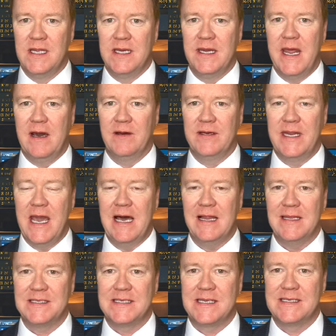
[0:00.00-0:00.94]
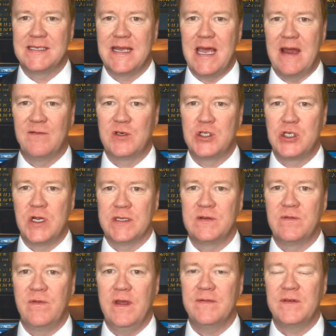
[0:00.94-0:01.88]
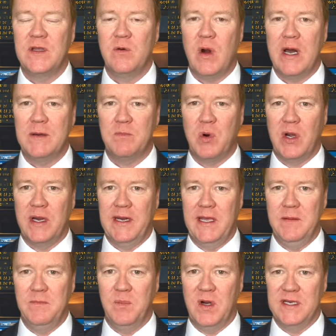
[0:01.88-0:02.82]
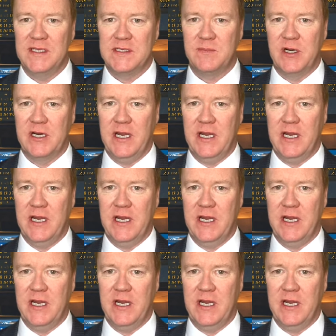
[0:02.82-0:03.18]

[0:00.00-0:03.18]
Now, Dallas has averaged just fifty-one point eight points per